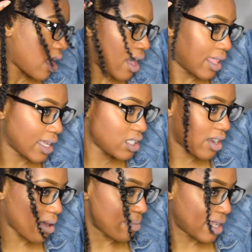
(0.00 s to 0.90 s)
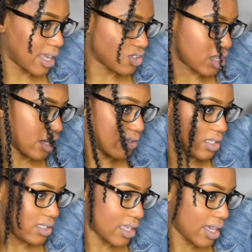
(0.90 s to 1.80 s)
I like to grab my natural hair with
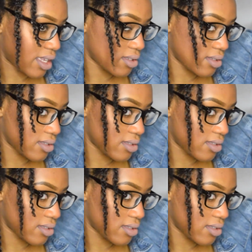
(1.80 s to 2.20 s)
this side.